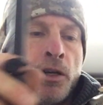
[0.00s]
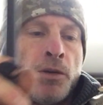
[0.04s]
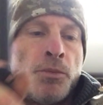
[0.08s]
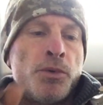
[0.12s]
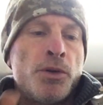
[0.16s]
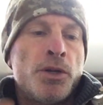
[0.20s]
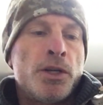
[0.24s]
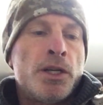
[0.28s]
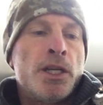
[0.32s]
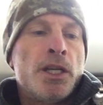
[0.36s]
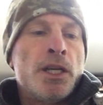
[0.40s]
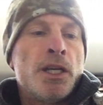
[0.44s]

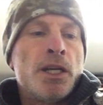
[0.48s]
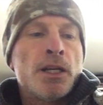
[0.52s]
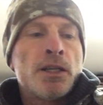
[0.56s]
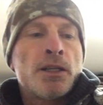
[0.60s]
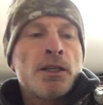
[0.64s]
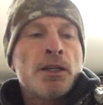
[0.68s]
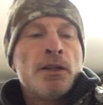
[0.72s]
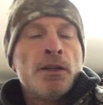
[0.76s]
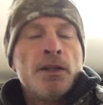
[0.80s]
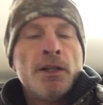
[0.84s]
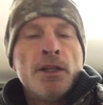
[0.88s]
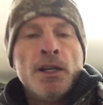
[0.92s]
predict
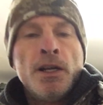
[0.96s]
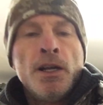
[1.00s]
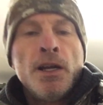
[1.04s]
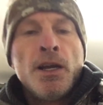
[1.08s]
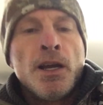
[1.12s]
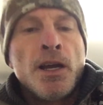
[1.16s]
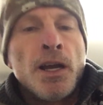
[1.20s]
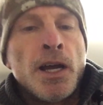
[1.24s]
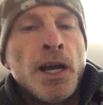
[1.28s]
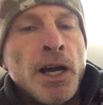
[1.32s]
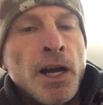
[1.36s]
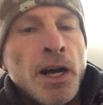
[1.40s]

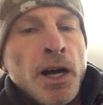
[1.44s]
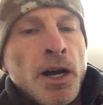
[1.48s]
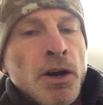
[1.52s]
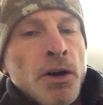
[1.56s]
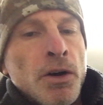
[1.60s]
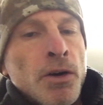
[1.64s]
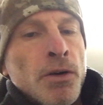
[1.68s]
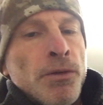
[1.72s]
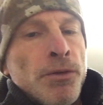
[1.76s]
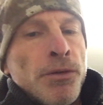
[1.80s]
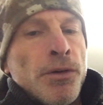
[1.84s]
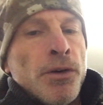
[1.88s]

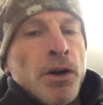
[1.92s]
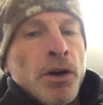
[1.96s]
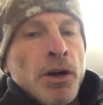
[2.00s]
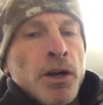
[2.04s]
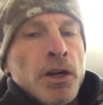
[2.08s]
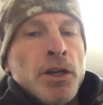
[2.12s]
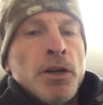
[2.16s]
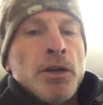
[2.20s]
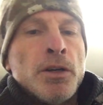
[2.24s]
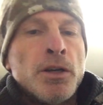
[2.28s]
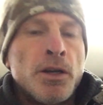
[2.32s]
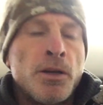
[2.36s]
how far
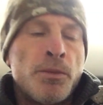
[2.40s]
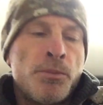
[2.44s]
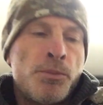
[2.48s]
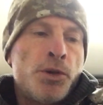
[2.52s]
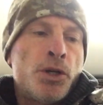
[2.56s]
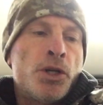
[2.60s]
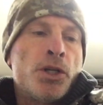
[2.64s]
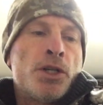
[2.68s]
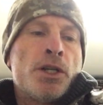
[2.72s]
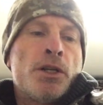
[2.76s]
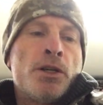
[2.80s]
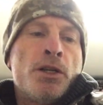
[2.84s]

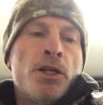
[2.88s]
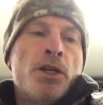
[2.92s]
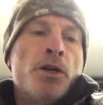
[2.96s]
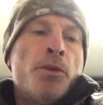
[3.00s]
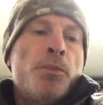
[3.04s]
your